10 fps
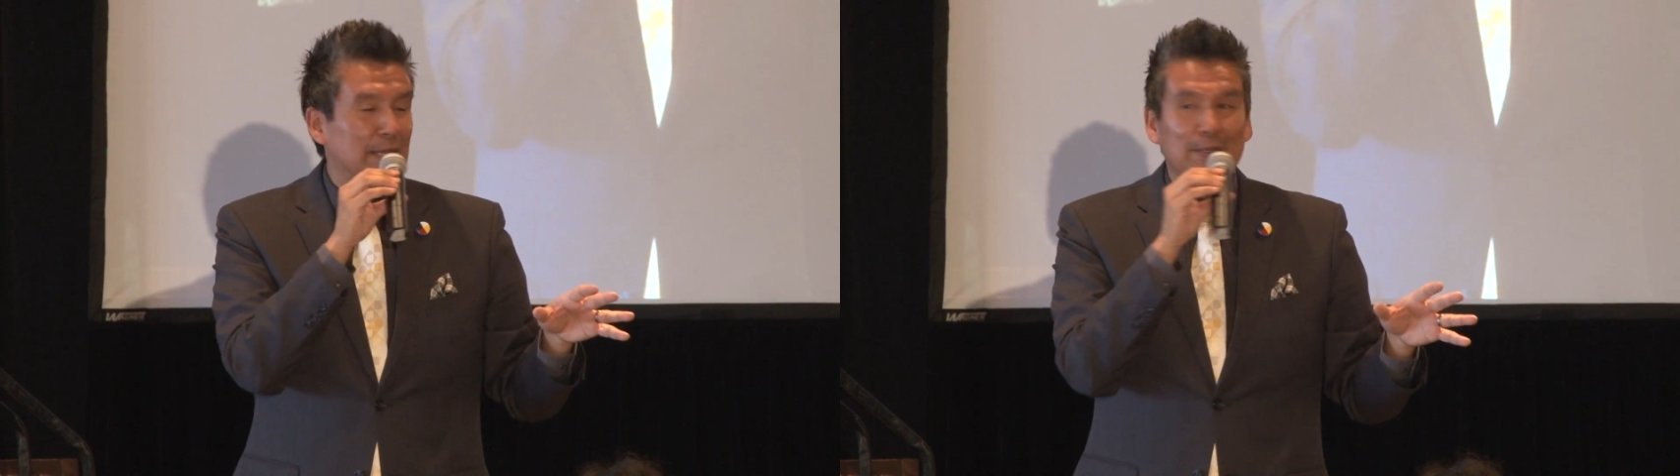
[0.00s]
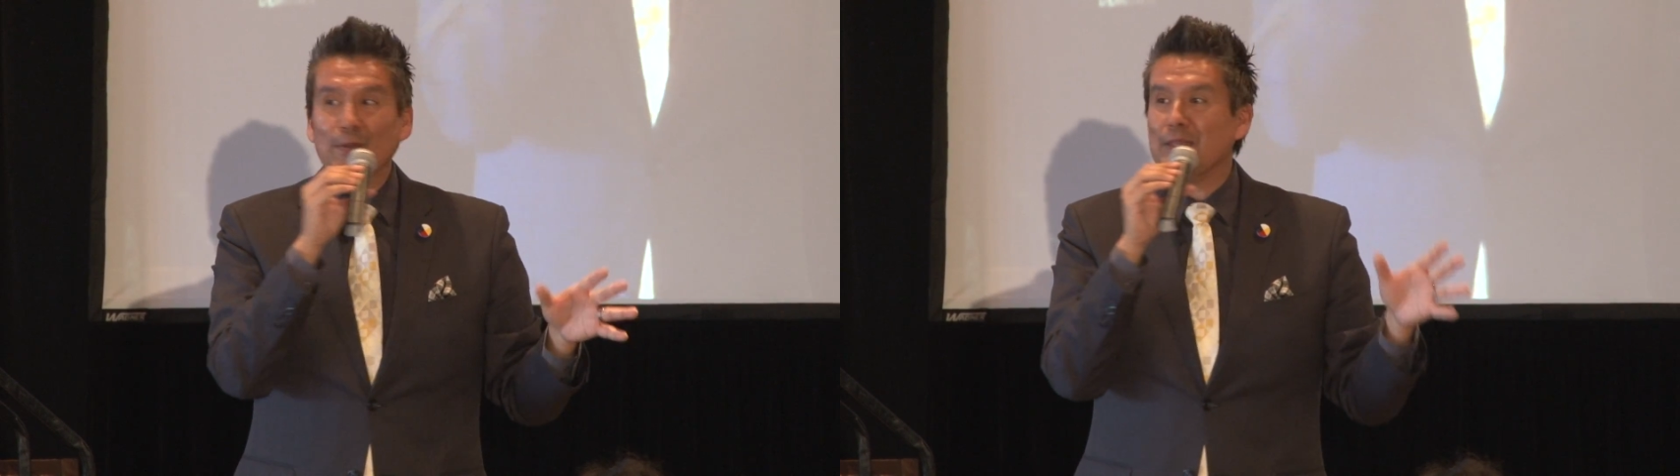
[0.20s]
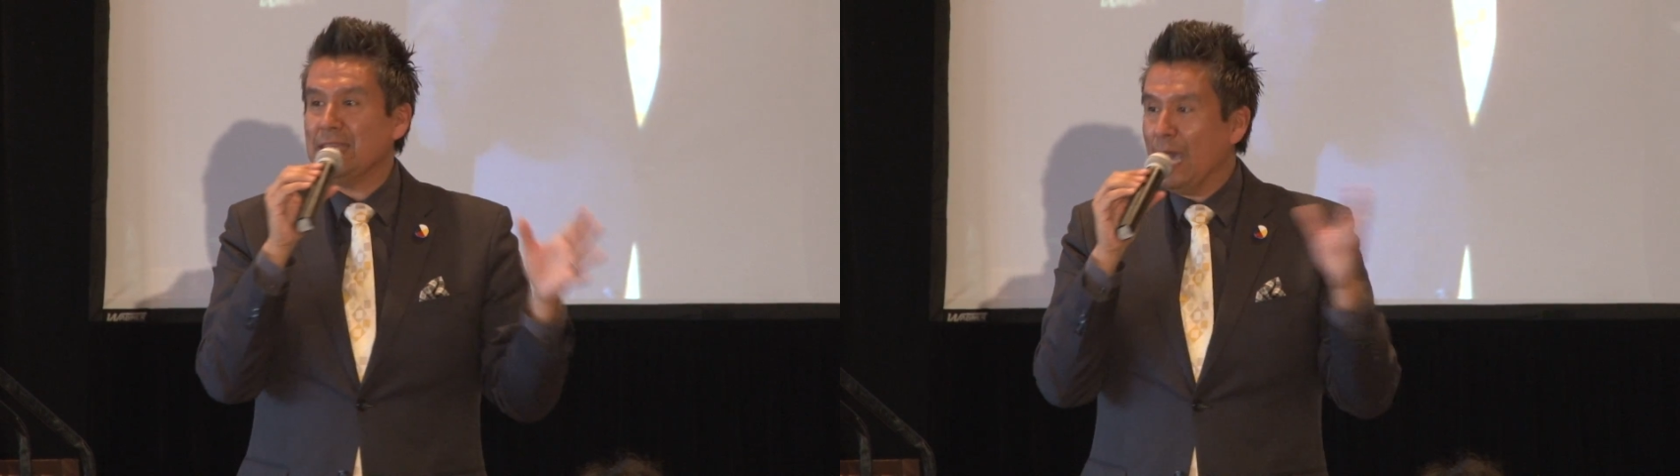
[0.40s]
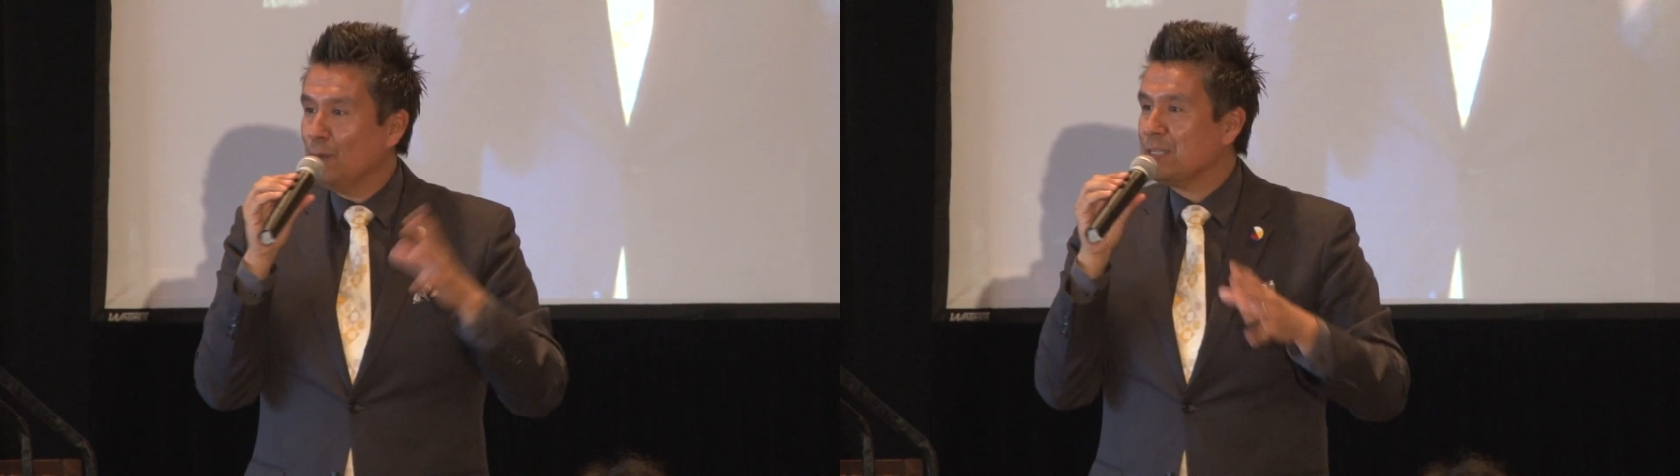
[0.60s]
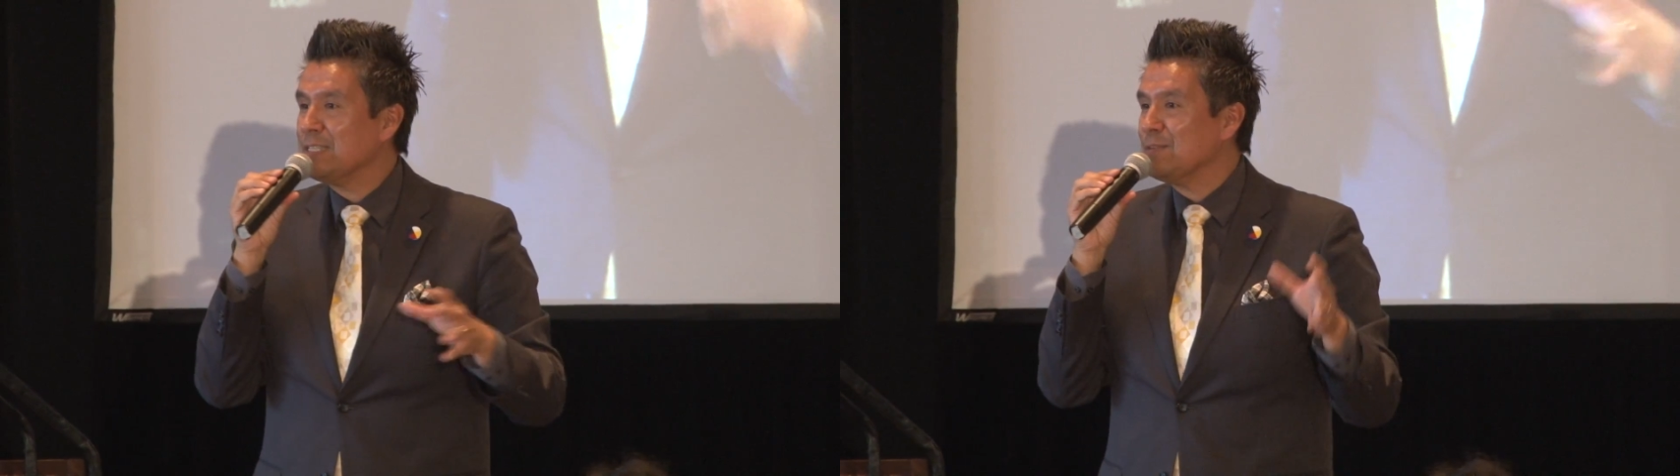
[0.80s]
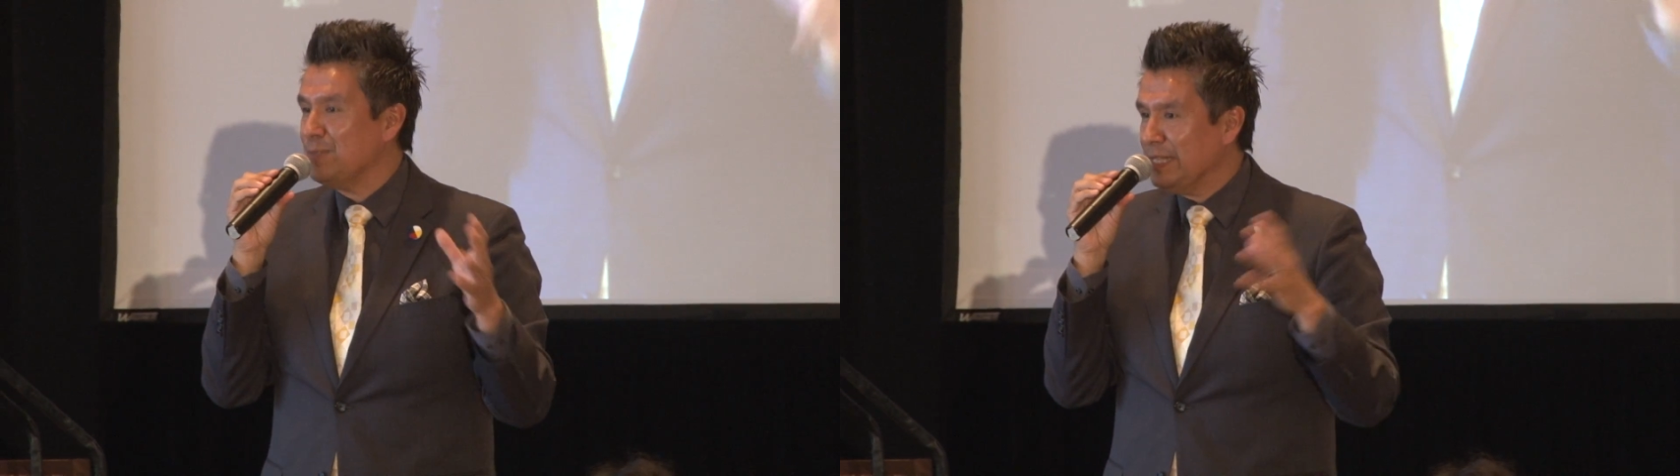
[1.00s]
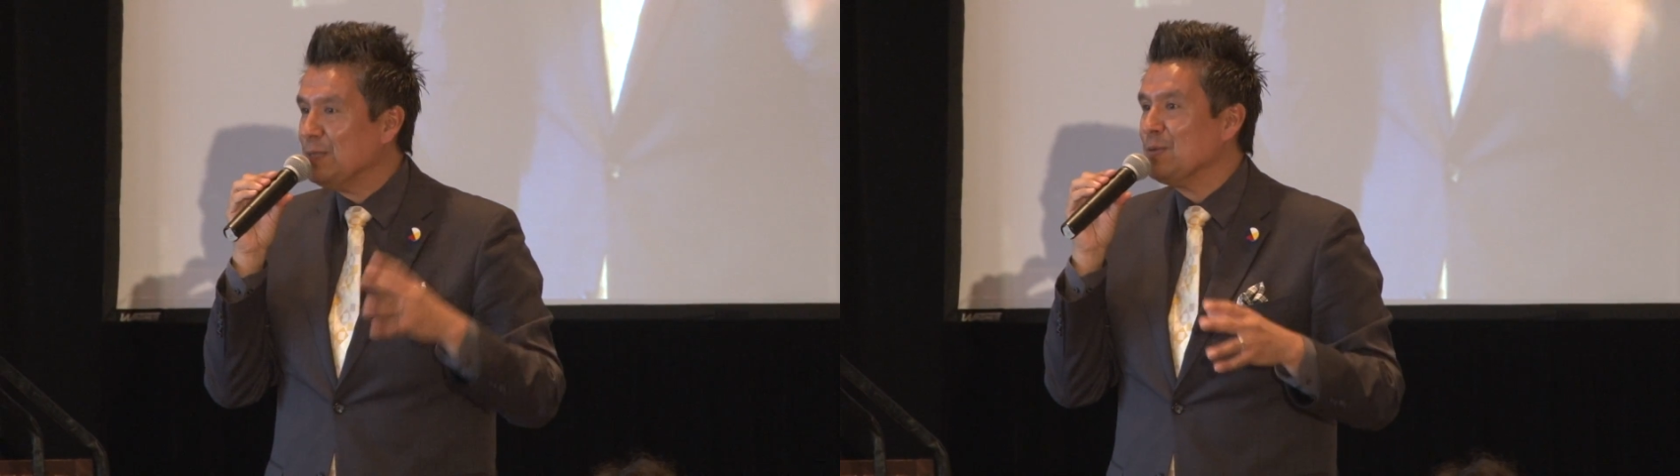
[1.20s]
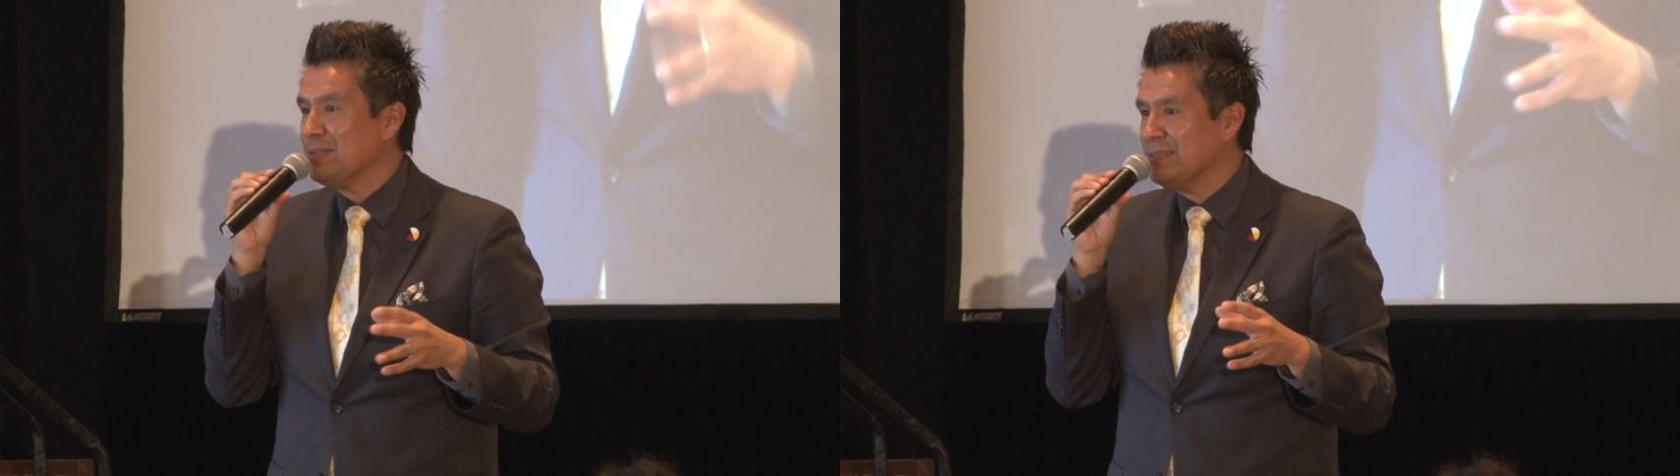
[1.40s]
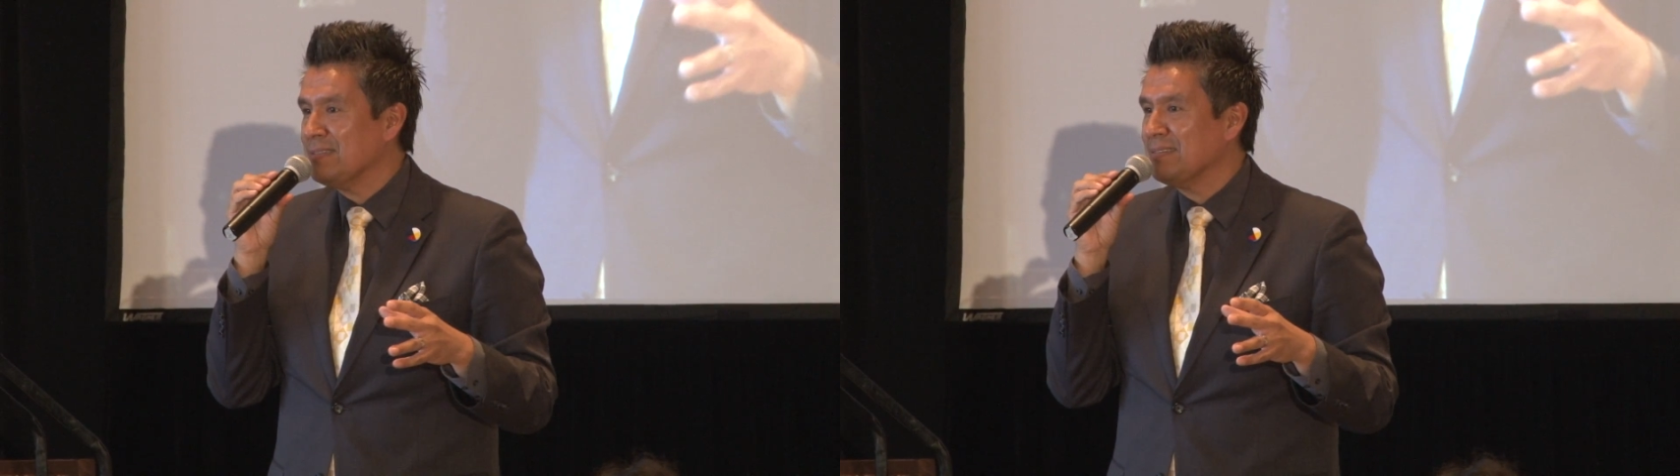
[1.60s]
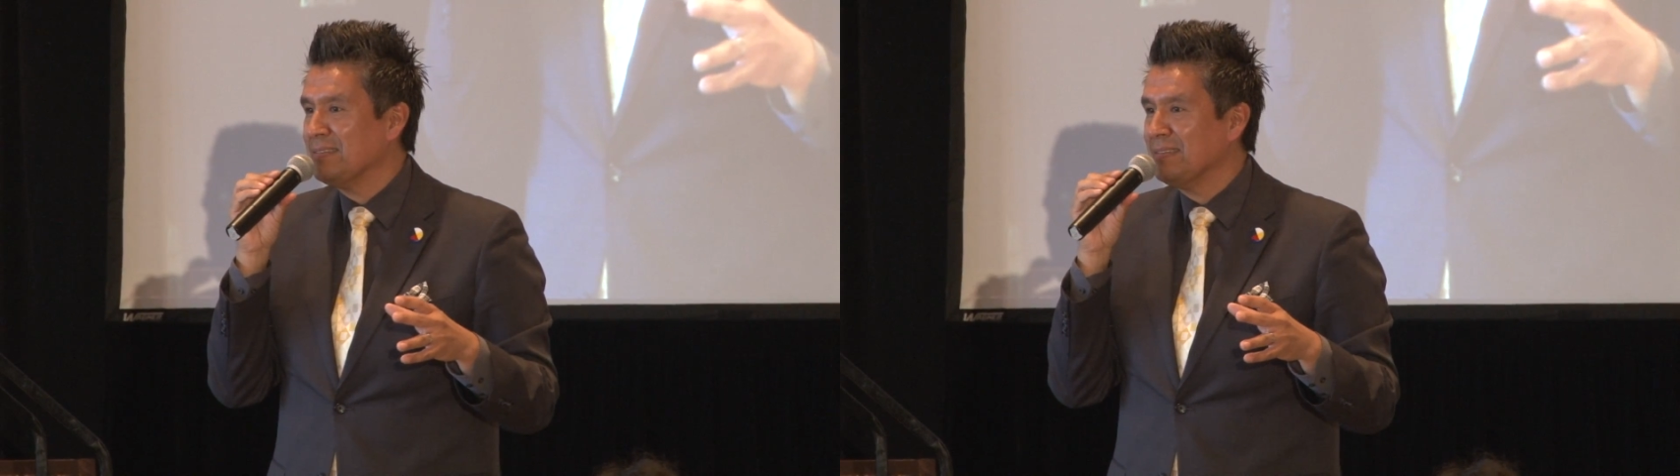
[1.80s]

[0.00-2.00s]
there are thousands of years